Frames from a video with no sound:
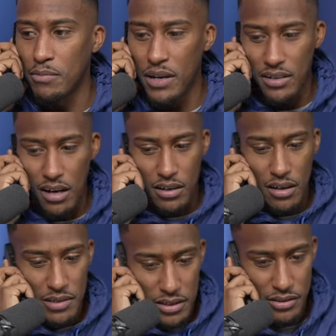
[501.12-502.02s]
man, bless, can't
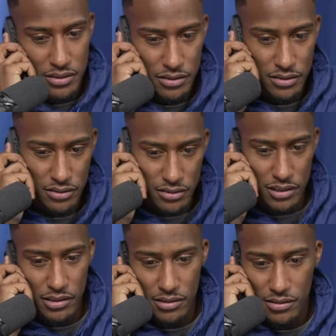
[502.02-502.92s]
come
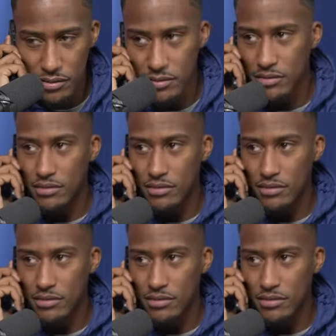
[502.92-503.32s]
in.